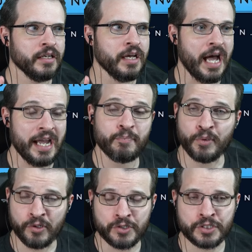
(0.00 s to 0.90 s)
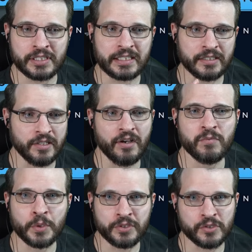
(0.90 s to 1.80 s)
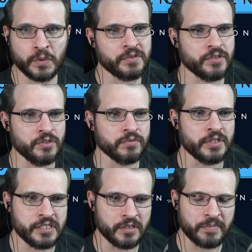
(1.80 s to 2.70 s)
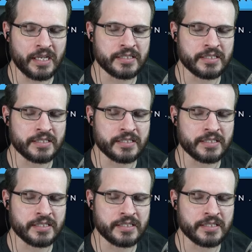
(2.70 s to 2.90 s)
I personally love what they're doing with the new Frontier Pass.